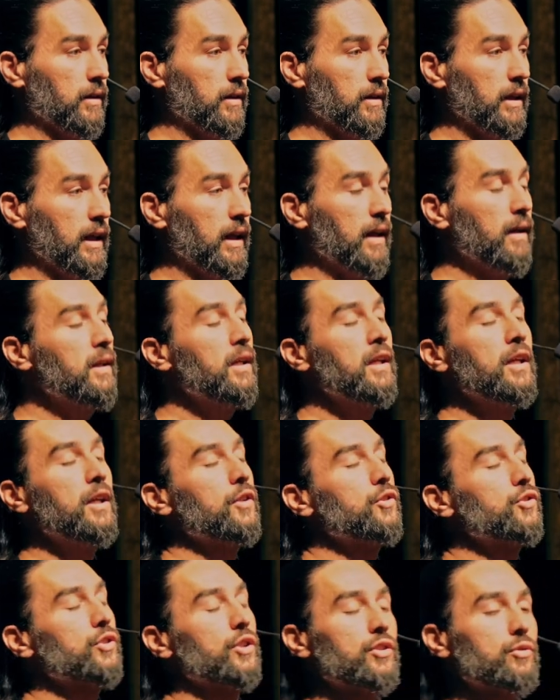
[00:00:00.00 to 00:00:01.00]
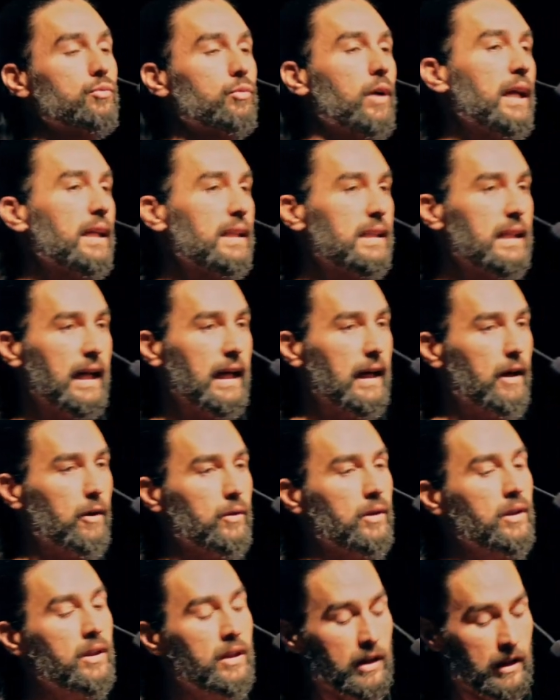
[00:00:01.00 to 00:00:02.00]
Yeah, just write
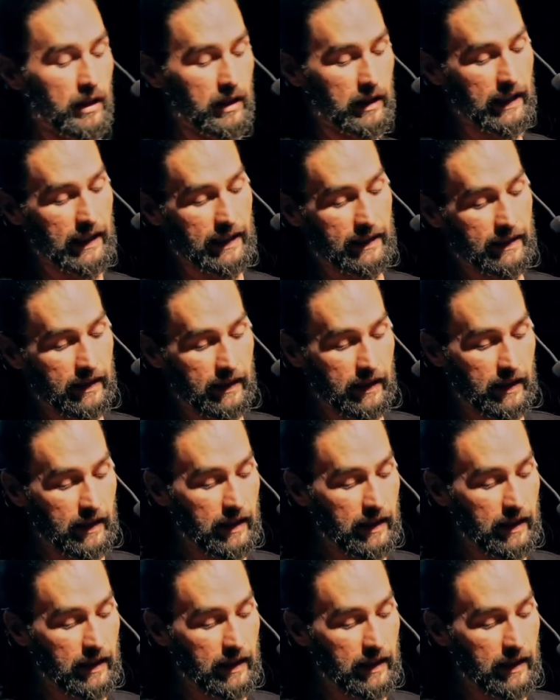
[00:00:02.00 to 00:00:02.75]
down like